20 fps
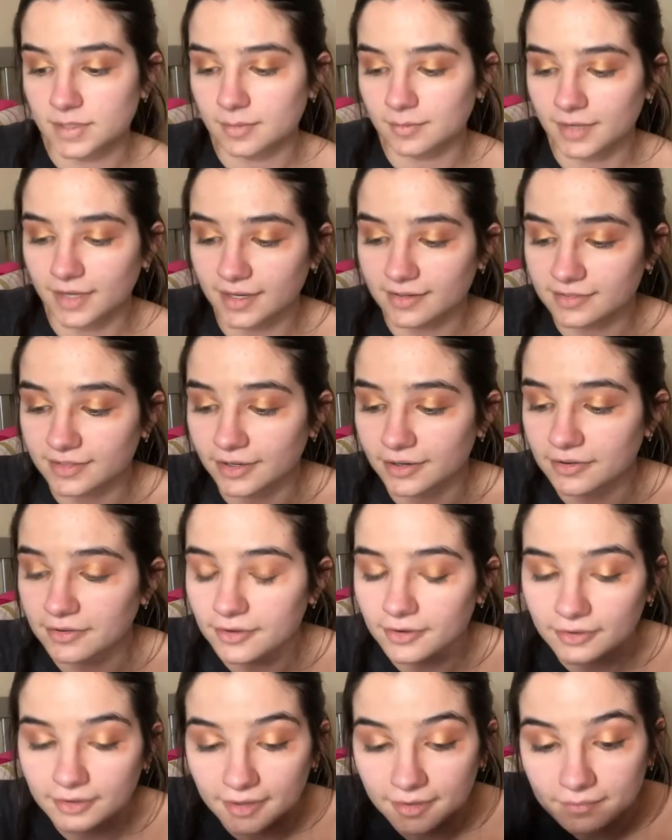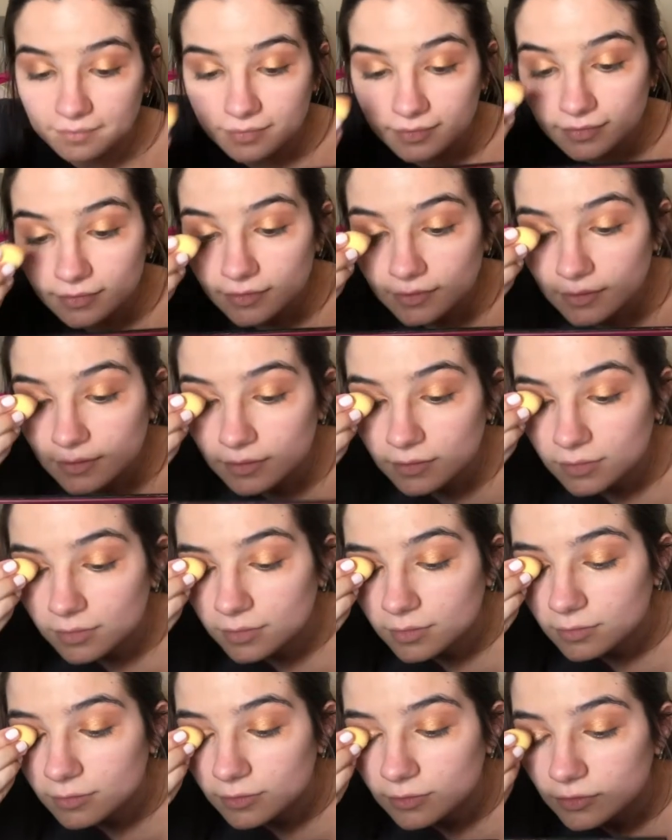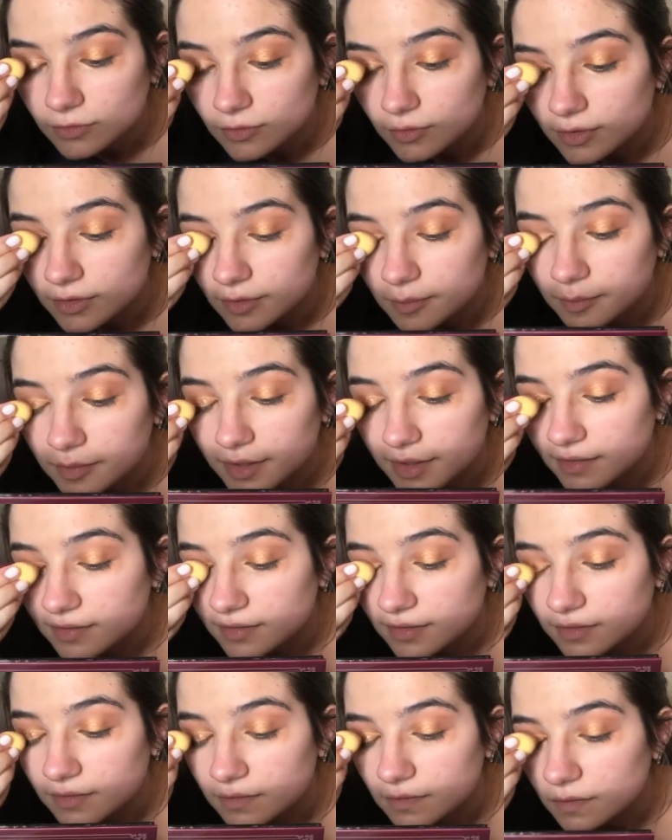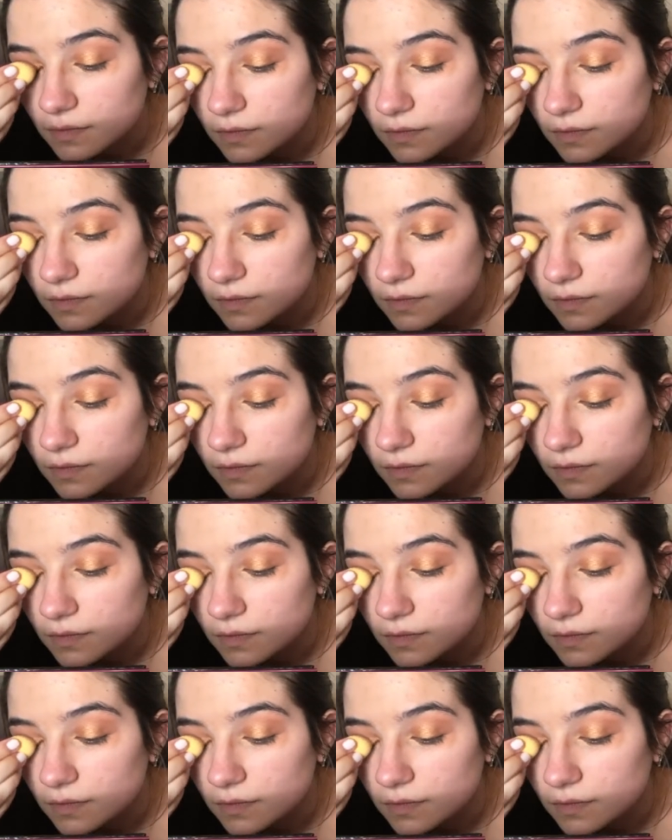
Kind of scared. Okay, I'm going to place it.